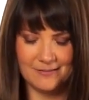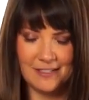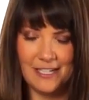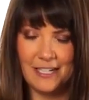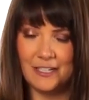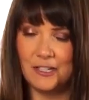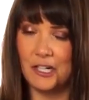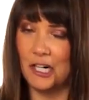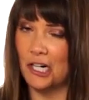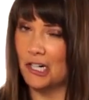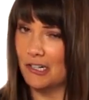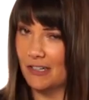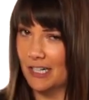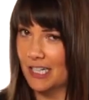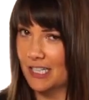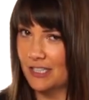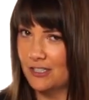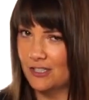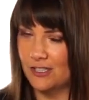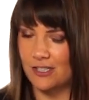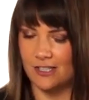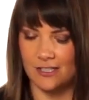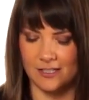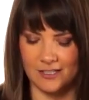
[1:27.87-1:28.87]

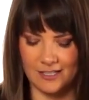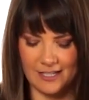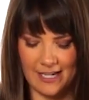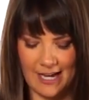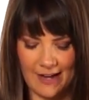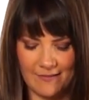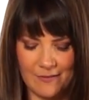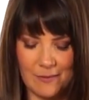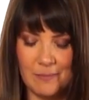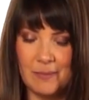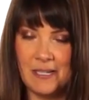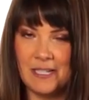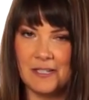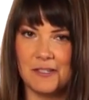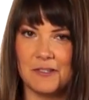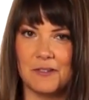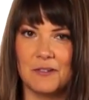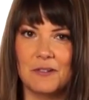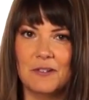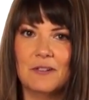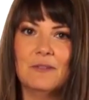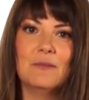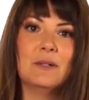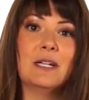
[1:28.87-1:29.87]
encouraged to have a
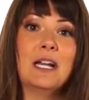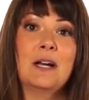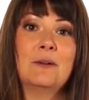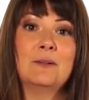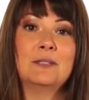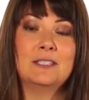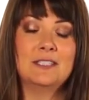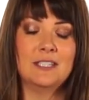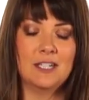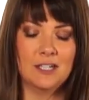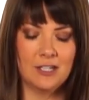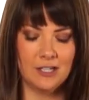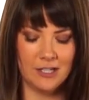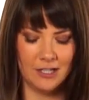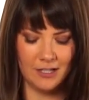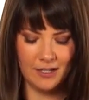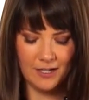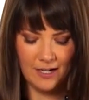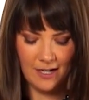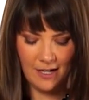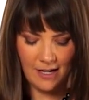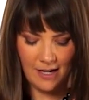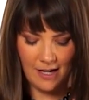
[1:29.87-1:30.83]
pencil when I was younger,